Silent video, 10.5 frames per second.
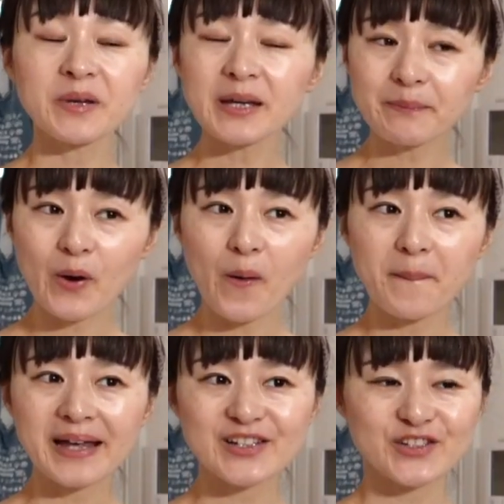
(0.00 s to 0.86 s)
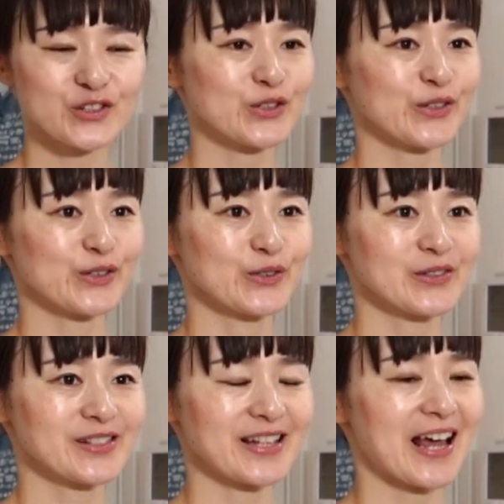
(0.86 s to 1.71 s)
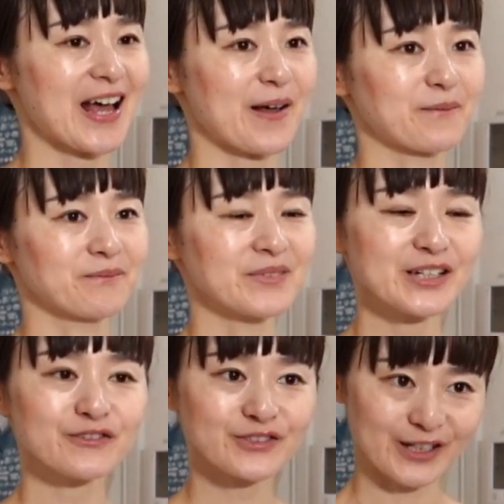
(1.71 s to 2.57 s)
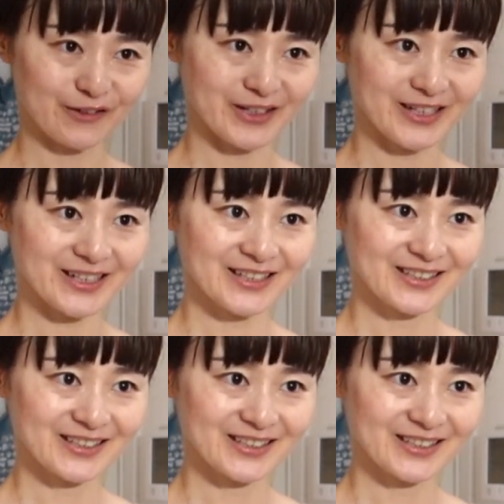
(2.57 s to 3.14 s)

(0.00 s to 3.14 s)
people may choose the beef curry